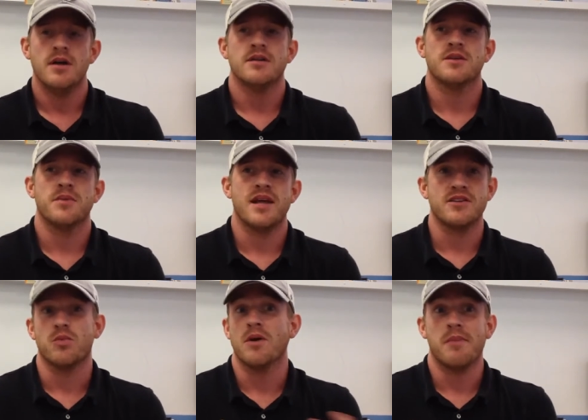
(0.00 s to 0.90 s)
something that
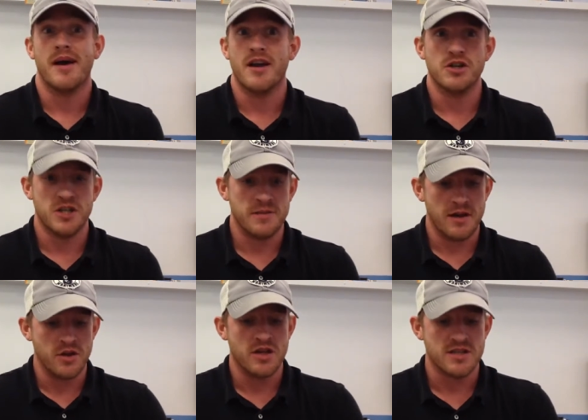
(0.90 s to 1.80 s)
is run by energy,
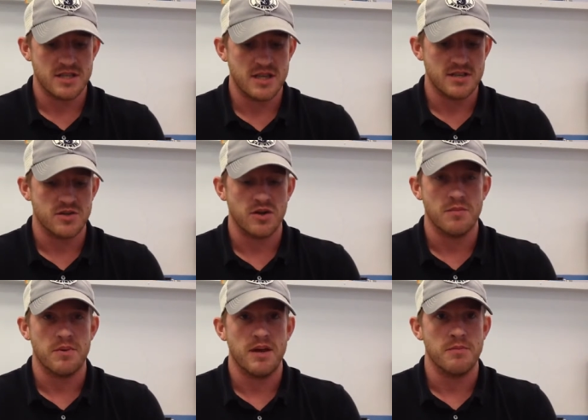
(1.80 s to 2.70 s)
and you can see the
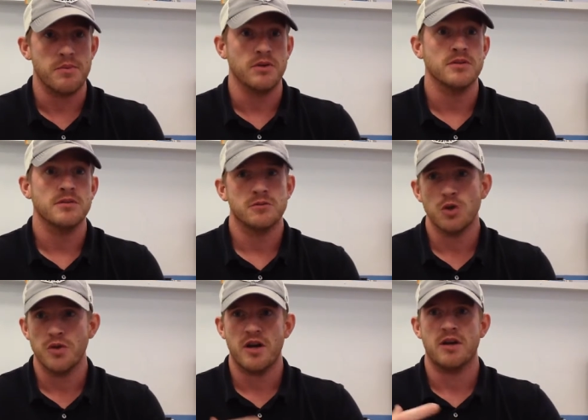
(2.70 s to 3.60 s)
circuit being built.
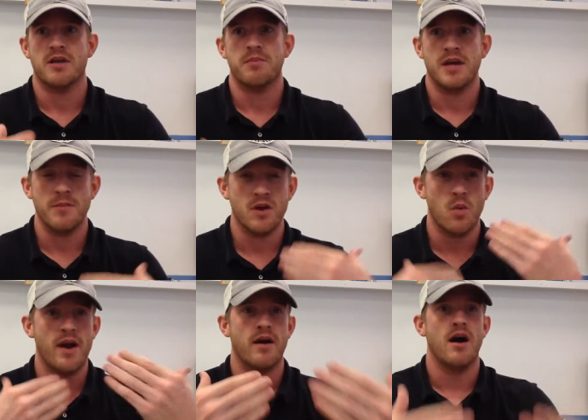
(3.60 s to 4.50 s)
So they're becoming
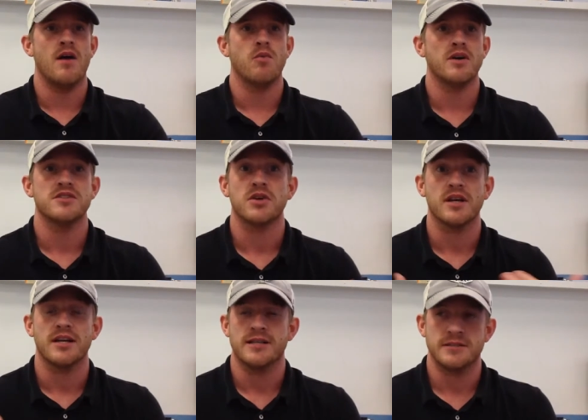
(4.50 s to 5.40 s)
aware of what a
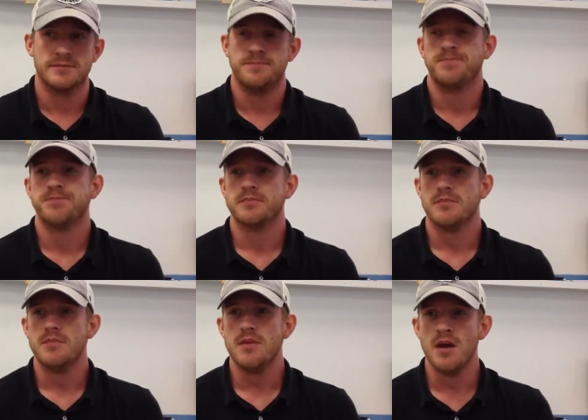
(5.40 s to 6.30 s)
circuit is.
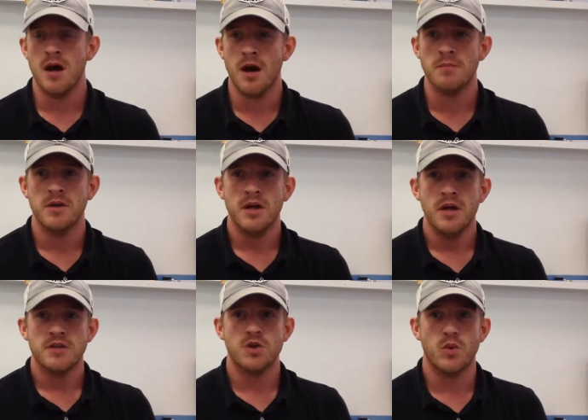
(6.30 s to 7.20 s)

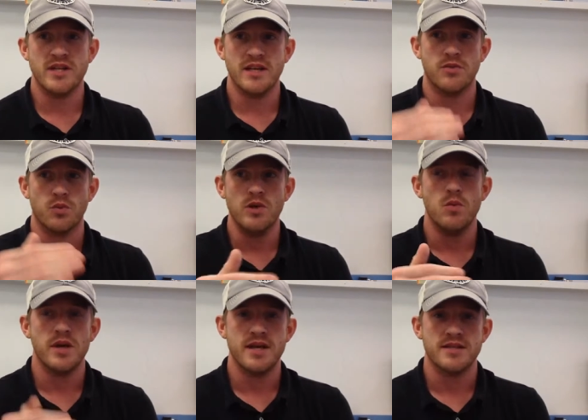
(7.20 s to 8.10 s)
So we did 3
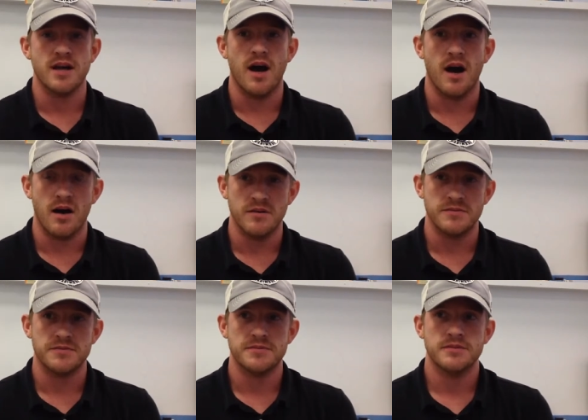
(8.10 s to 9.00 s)
weeks
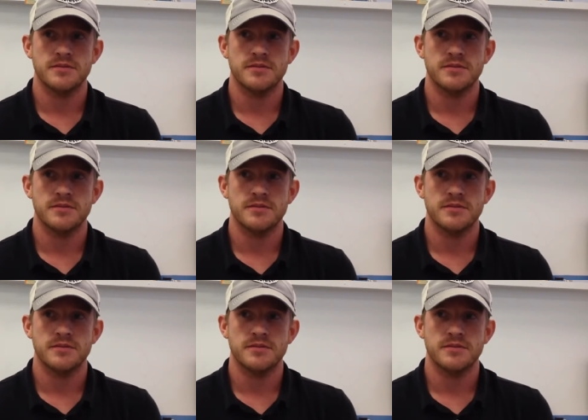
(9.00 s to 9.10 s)
of